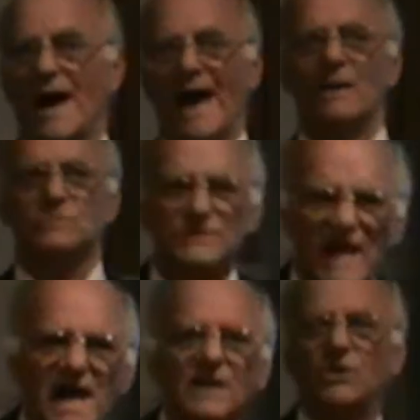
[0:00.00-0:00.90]
How
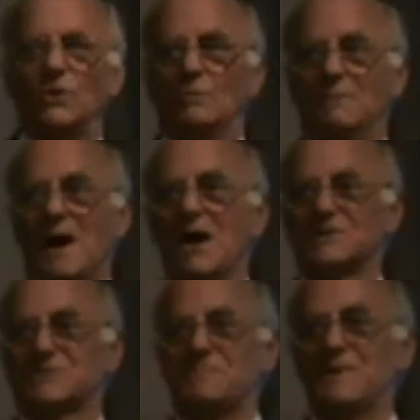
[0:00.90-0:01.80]
dare you
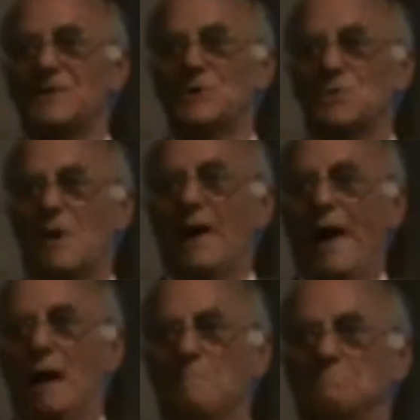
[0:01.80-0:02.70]
ask me who I
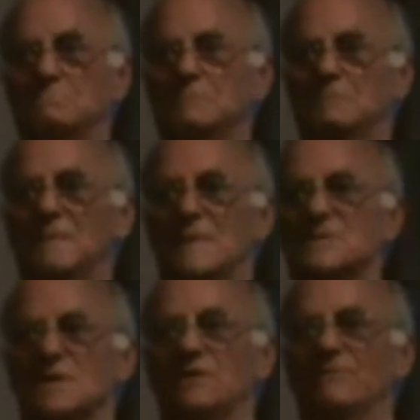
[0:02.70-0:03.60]
am?
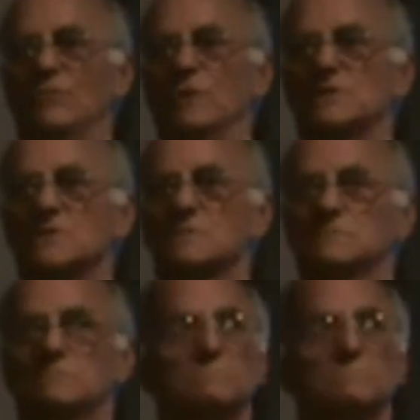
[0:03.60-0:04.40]
said the voice.